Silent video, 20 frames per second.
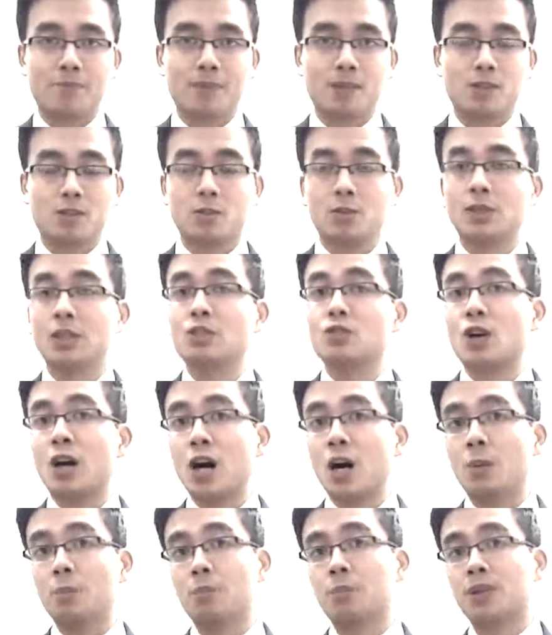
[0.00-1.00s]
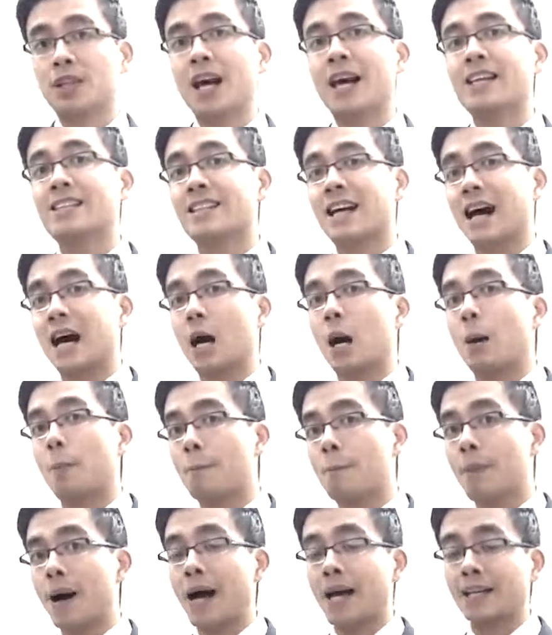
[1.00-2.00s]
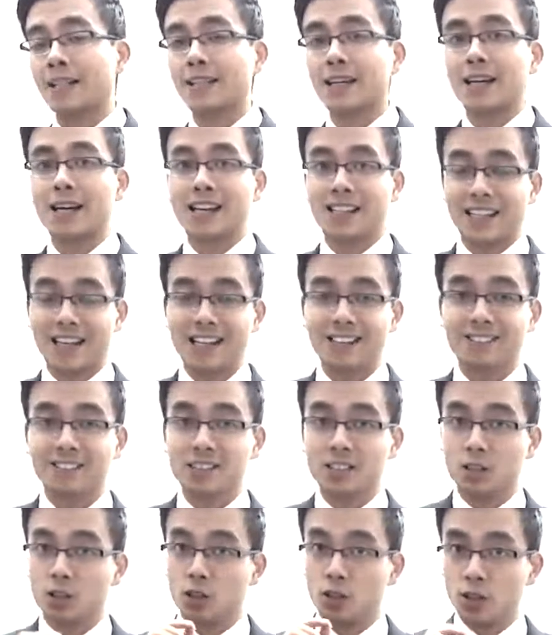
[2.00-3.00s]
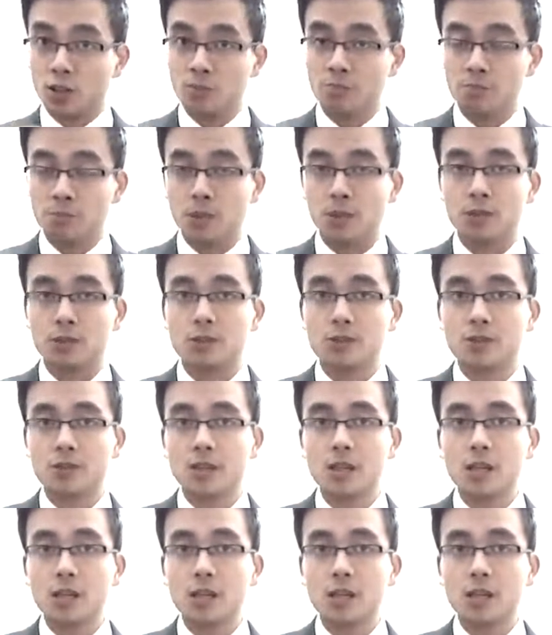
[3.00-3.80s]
So we need to update our bank account numbers.